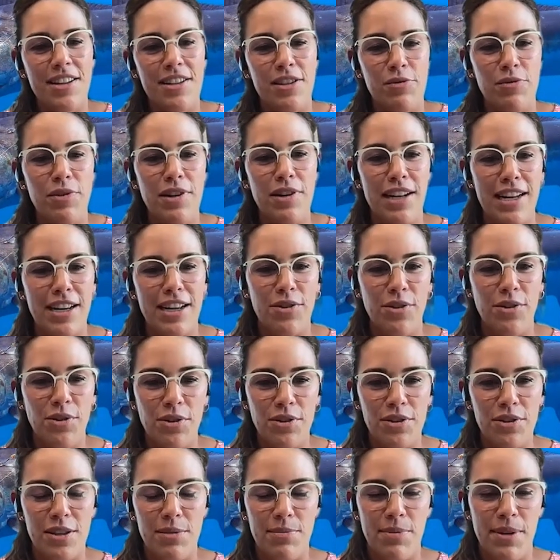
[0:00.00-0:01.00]
it's really
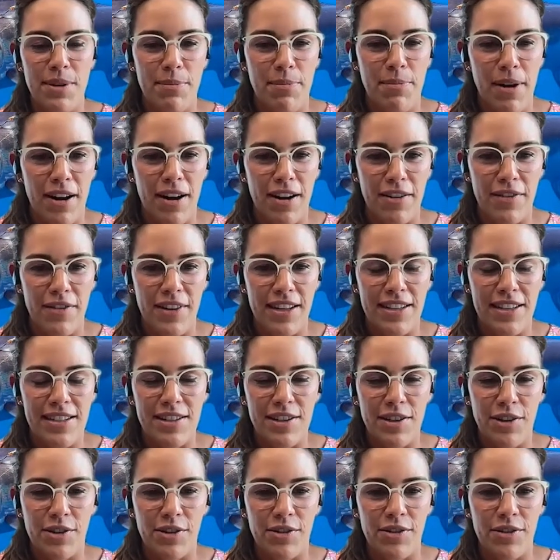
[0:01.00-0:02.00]
cool to be a part of it
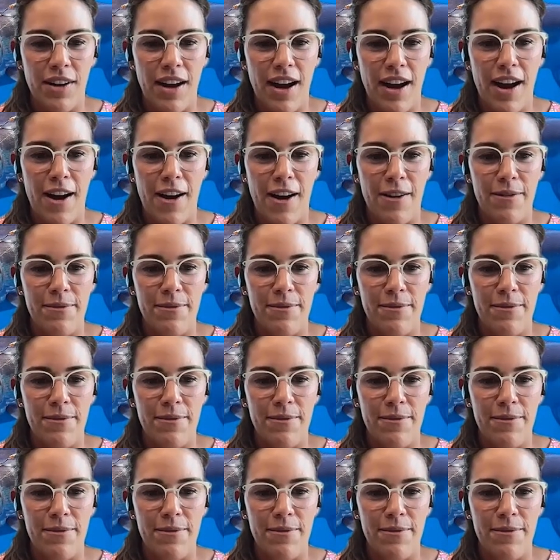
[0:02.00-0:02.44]
so yeah.